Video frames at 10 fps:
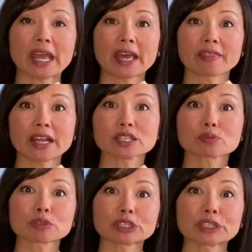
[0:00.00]
And
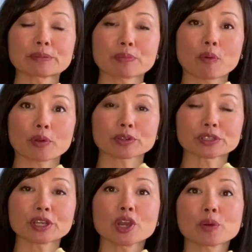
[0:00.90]
that's really important